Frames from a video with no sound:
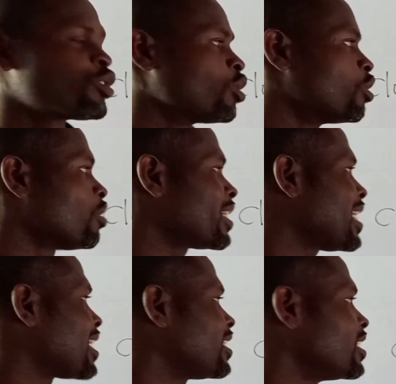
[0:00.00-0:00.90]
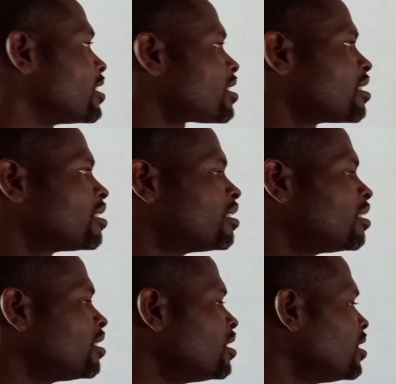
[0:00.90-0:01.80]
So looking at this,
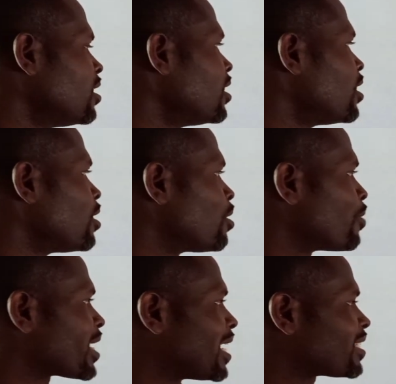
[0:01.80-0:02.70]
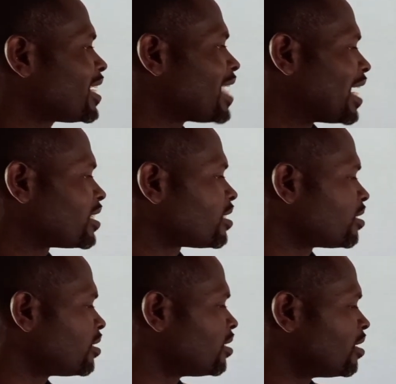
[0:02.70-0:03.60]
we can say that
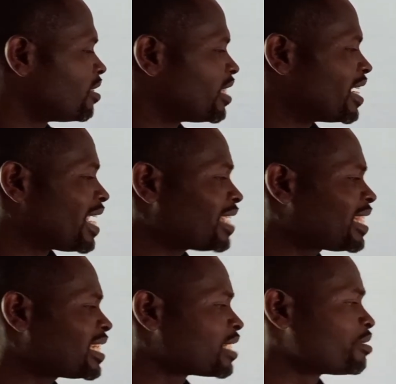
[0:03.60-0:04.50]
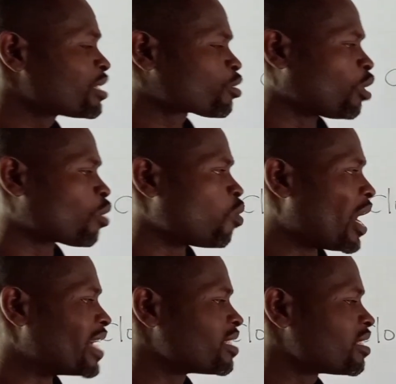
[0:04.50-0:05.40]
the 90 degrees
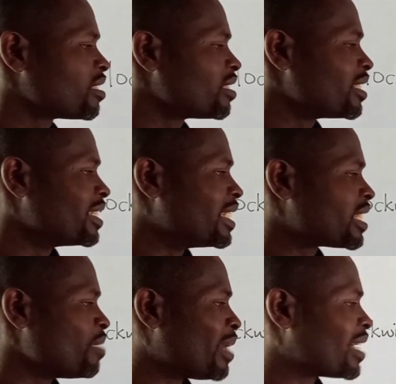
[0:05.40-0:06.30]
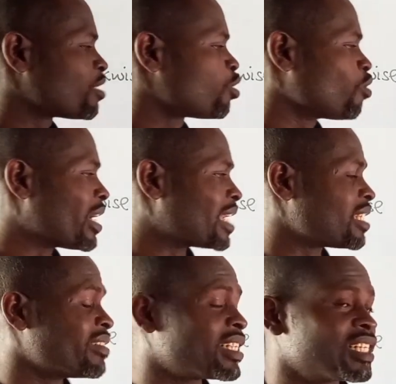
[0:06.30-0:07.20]
clockwise is the same as
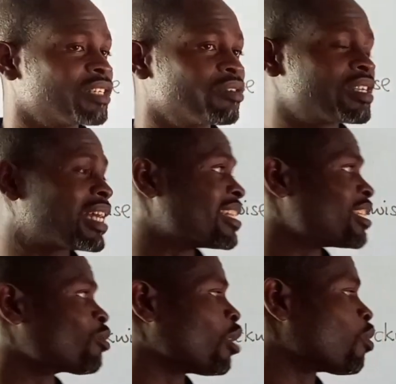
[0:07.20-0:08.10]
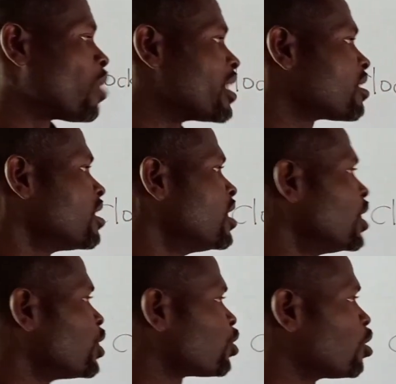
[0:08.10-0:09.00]
270 degrees anti-clockwise.
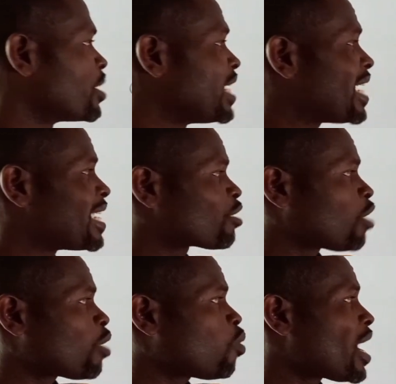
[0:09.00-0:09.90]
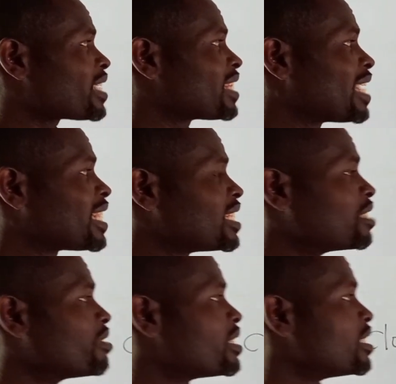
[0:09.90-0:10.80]
So here the clockwise 90
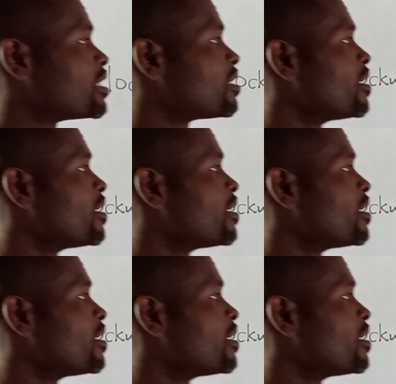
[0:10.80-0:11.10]
degrees is